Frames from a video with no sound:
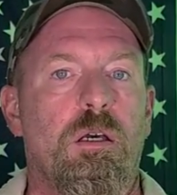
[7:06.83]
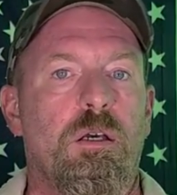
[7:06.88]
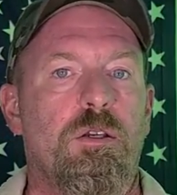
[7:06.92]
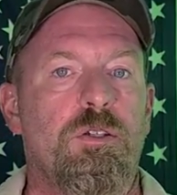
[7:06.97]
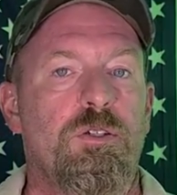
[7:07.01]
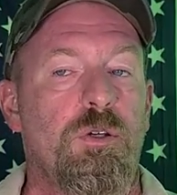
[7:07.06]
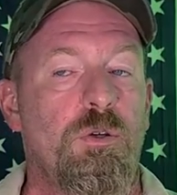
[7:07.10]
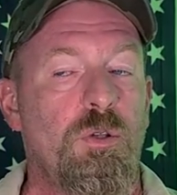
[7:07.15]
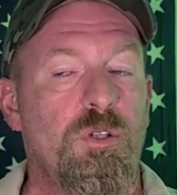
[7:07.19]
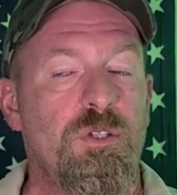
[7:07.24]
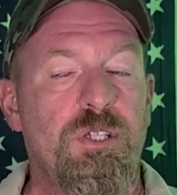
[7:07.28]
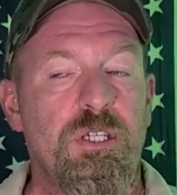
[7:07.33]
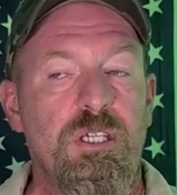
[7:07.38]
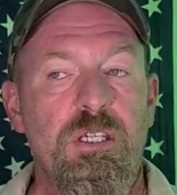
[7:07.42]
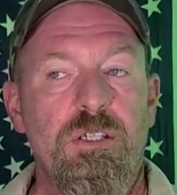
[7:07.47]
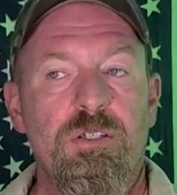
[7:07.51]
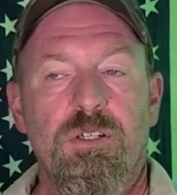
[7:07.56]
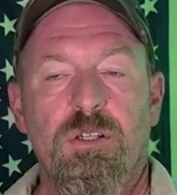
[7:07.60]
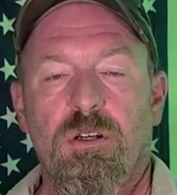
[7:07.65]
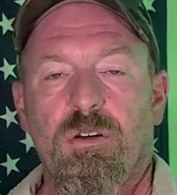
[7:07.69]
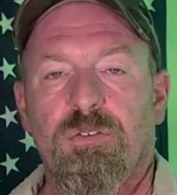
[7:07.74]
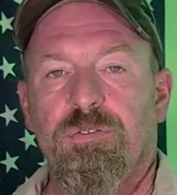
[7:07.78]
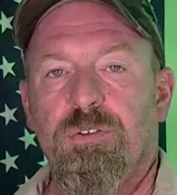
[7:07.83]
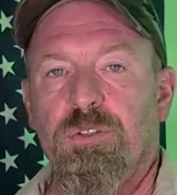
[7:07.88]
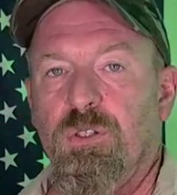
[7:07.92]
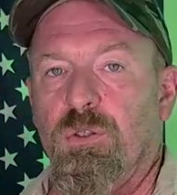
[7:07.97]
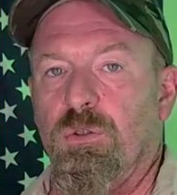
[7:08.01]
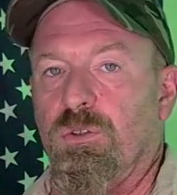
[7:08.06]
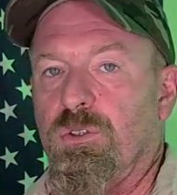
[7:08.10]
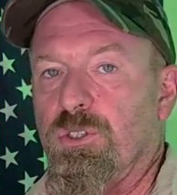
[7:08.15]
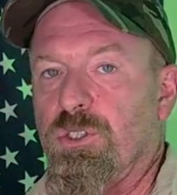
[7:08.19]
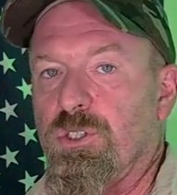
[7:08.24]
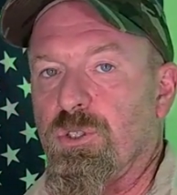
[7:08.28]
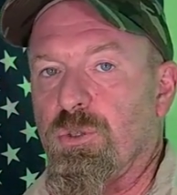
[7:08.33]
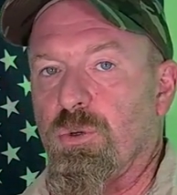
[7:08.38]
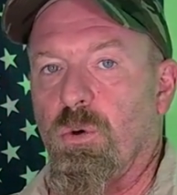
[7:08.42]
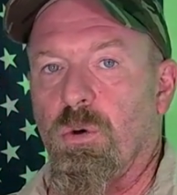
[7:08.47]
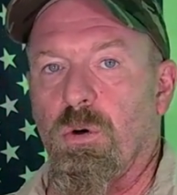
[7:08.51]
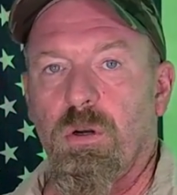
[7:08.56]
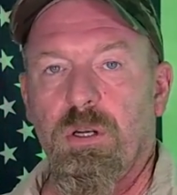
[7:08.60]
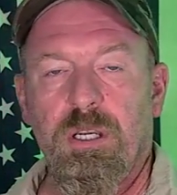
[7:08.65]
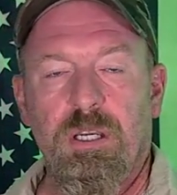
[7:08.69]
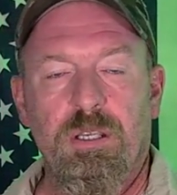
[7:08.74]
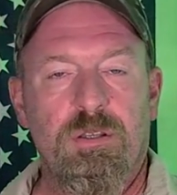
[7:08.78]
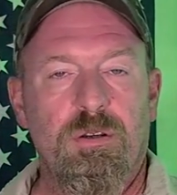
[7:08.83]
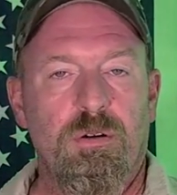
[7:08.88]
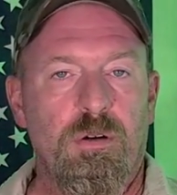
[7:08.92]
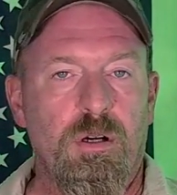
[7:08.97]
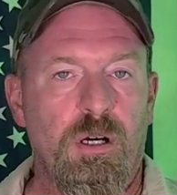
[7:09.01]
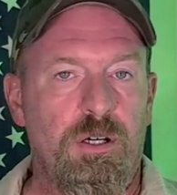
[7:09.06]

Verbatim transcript: So it's easier for you to store either